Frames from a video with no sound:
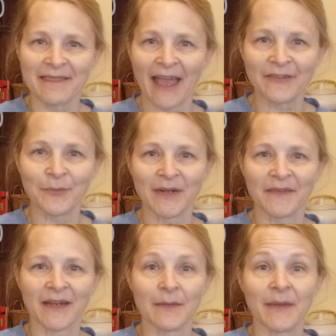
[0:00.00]
That's what
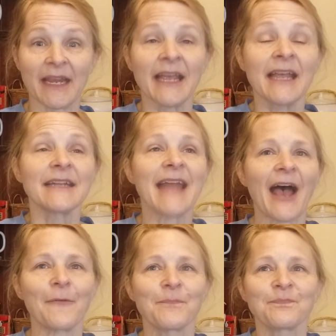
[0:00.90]
it's going to be.
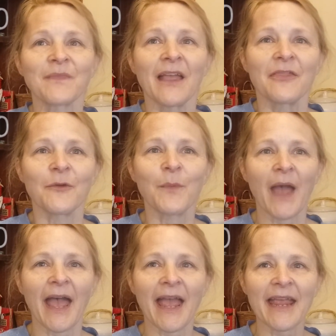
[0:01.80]
Now, the
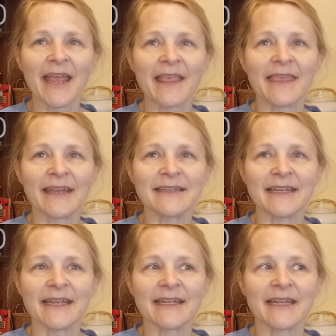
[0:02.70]
way they
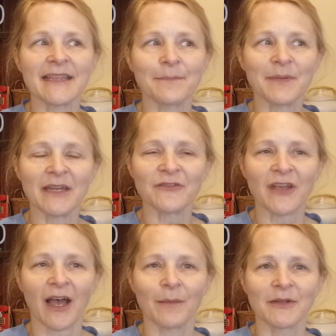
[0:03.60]
did the peach
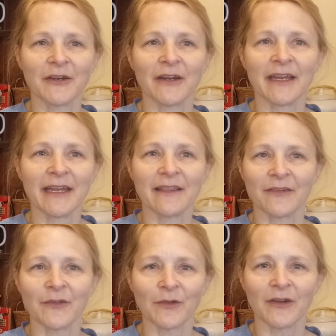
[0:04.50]
cobbler in the
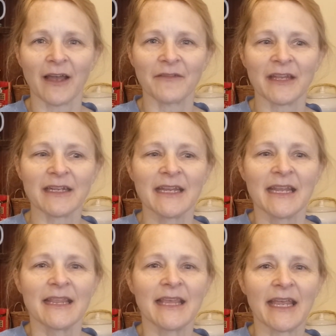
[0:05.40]
solar oven,
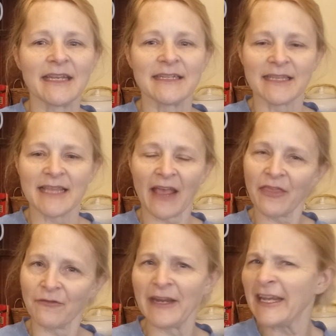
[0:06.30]
they did
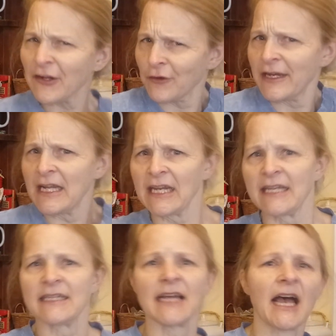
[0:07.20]
that
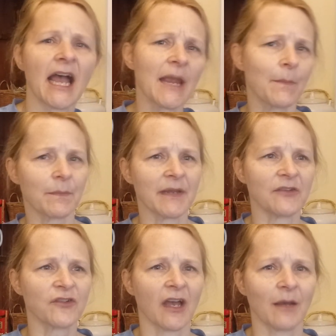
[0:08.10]
3-ingredient type
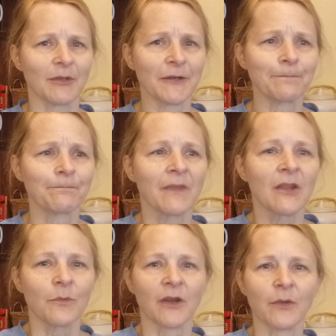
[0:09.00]
peach cobbler
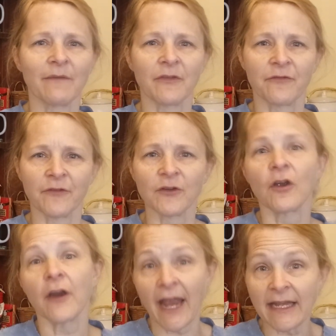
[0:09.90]
where you have the fruit,
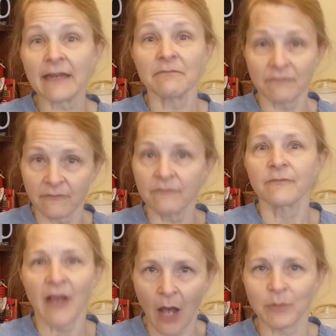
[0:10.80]
or any
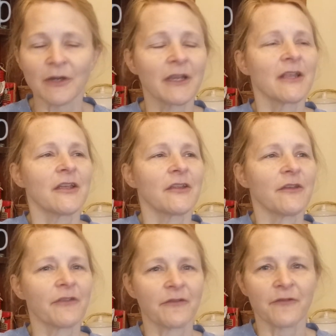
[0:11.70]
cobbler.
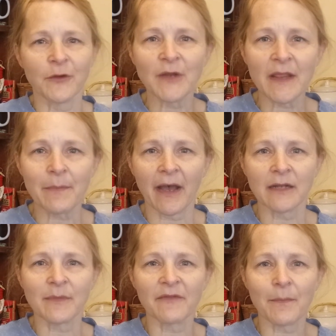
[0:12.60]
You have the fruit in the
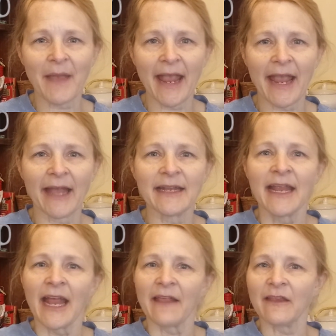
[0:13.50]
bottom of the pan,
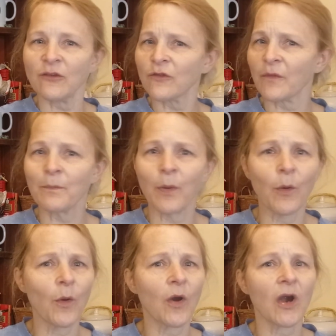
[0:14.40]
and then you just
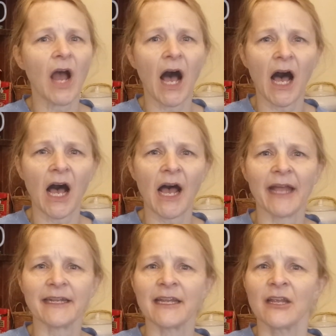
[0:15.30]
pour
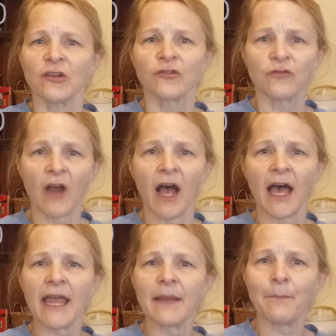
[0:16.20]
on
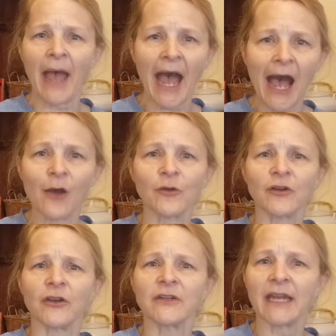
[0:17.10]
dry
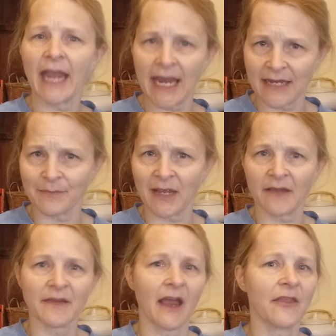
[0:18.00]
powdered cake
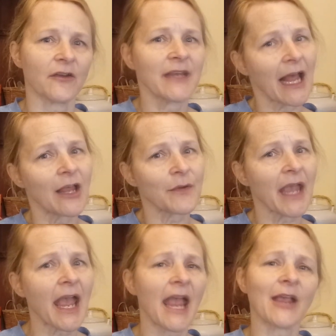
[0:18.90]
mix, either yellow
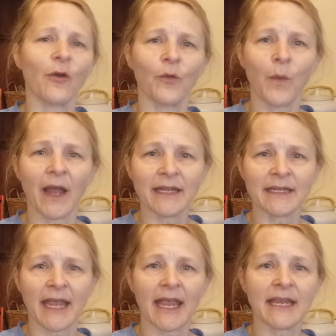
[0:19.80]
cake or
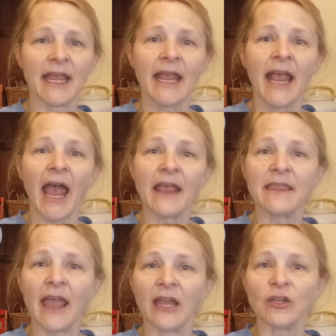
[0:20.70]
white cake,
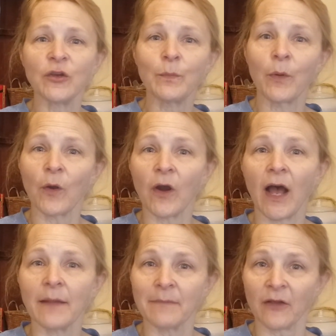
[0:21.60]
and then you pour
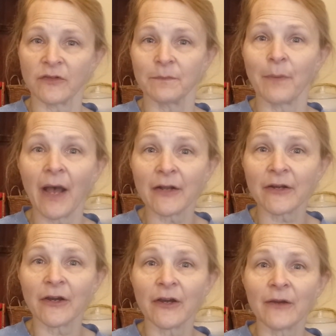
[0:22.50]
on melted
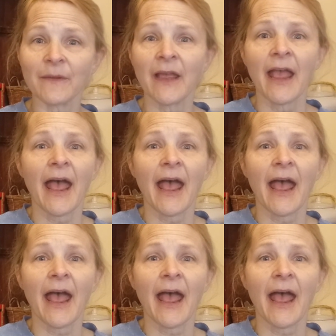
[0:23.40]
butter,